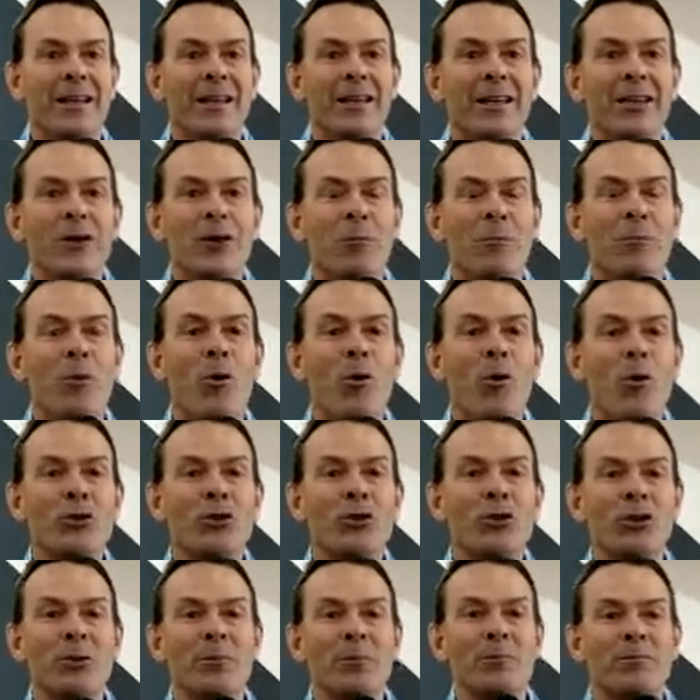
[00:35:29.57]
your
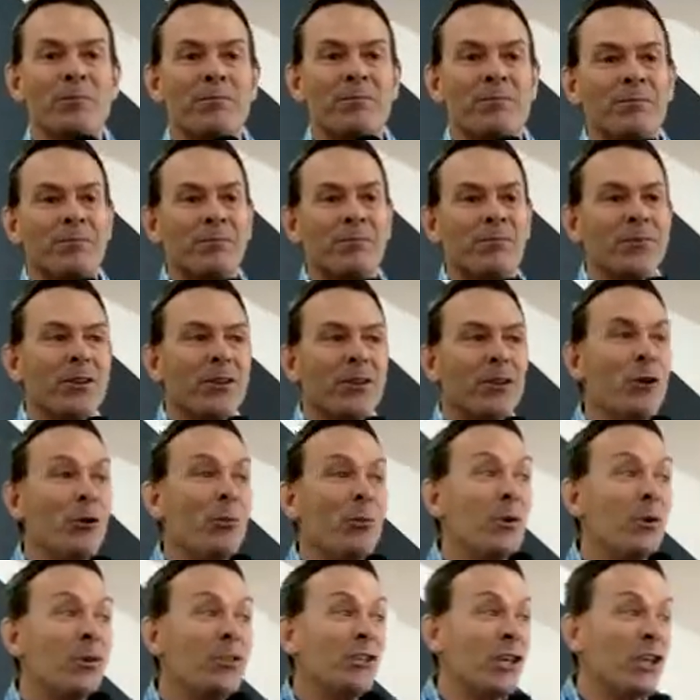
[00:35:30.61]
portion, your
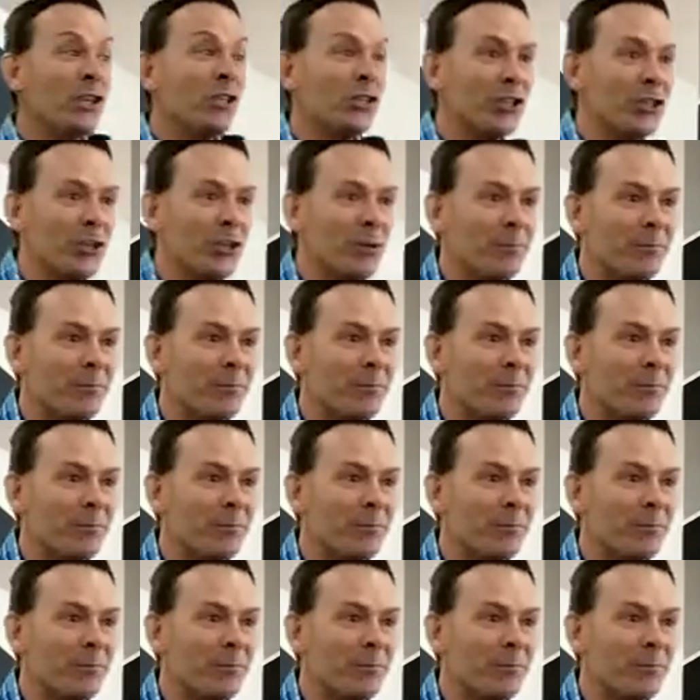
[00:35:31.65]
possession,